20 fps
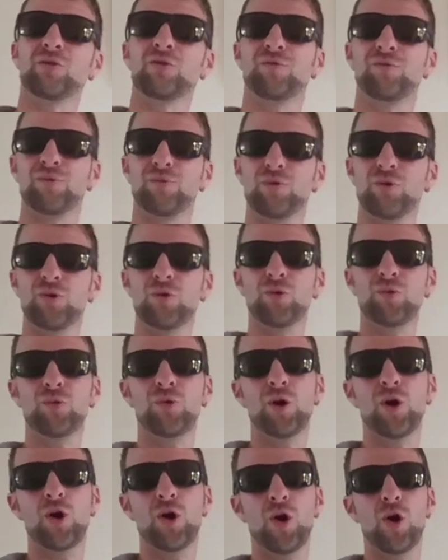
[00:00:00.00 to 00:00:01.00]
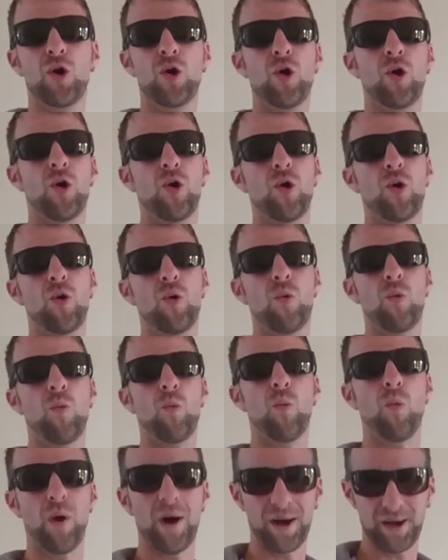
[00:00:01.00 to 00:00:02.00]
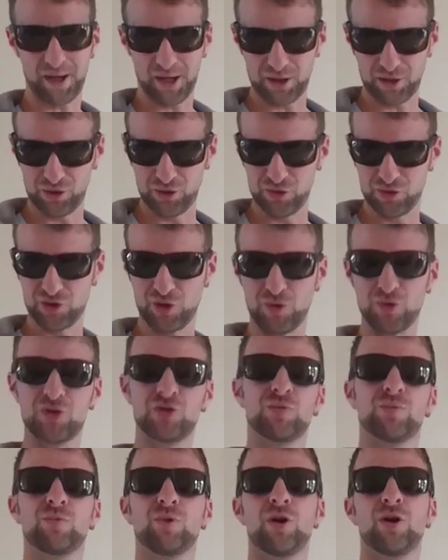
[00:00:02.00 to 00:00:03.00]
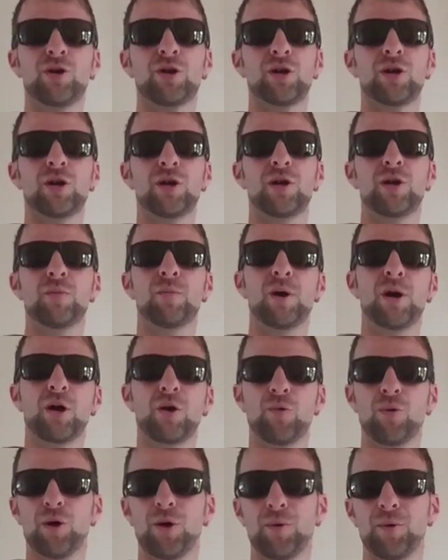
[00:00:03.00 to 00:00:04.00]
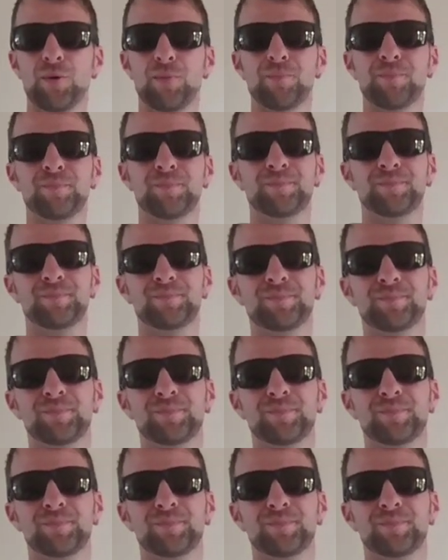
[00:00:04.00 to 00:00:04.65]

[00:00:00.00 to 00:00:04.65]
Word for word: a look through why I use ocean rock in my aquarium.